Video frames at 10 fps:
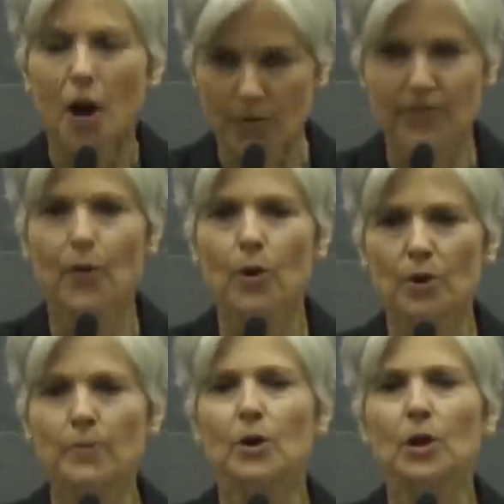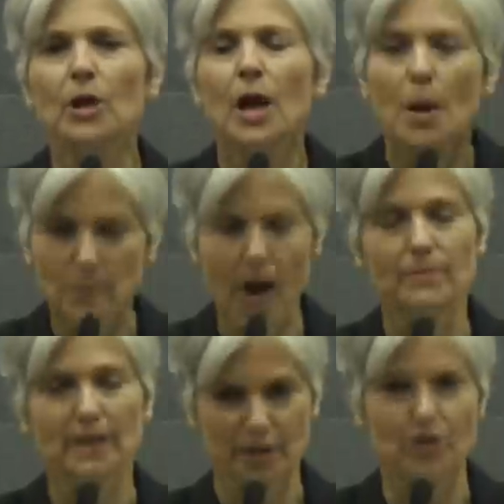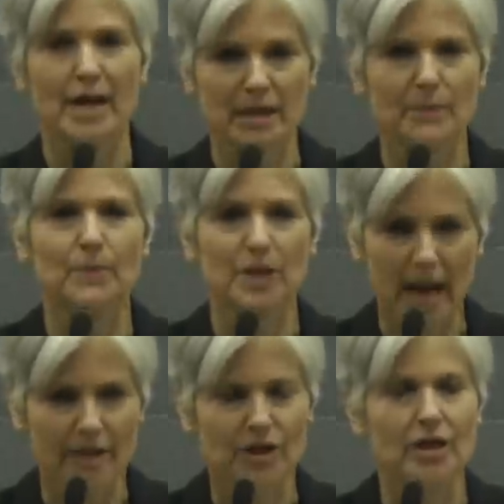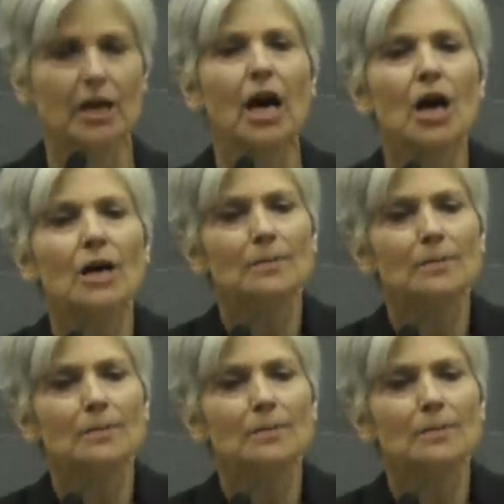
affordable public transportation.